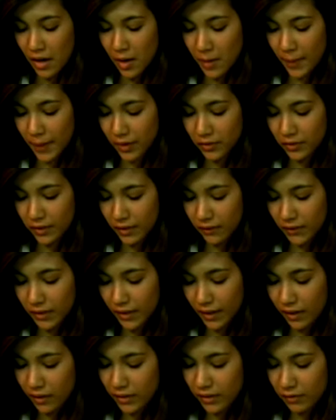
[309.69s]
About
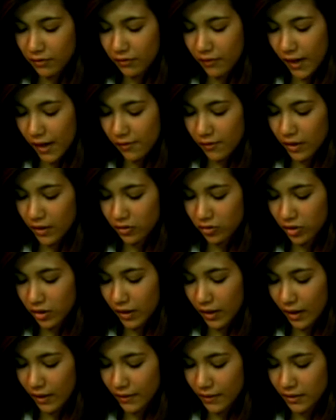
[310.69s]

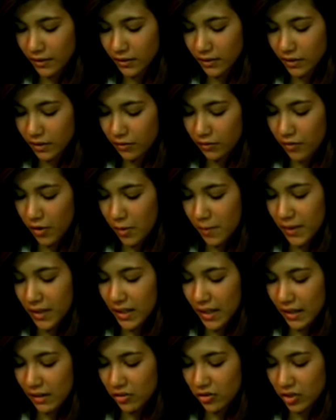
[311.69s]
7,500 gallons of
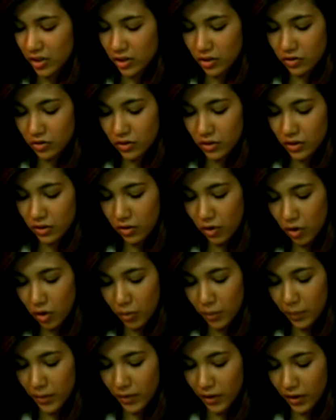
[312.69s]
foaming agent used in
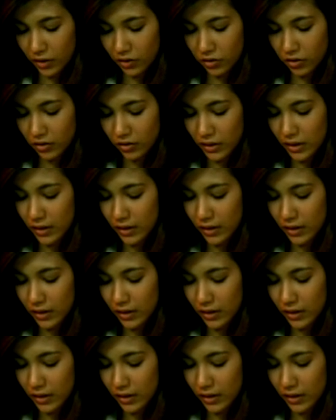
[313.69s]
coal production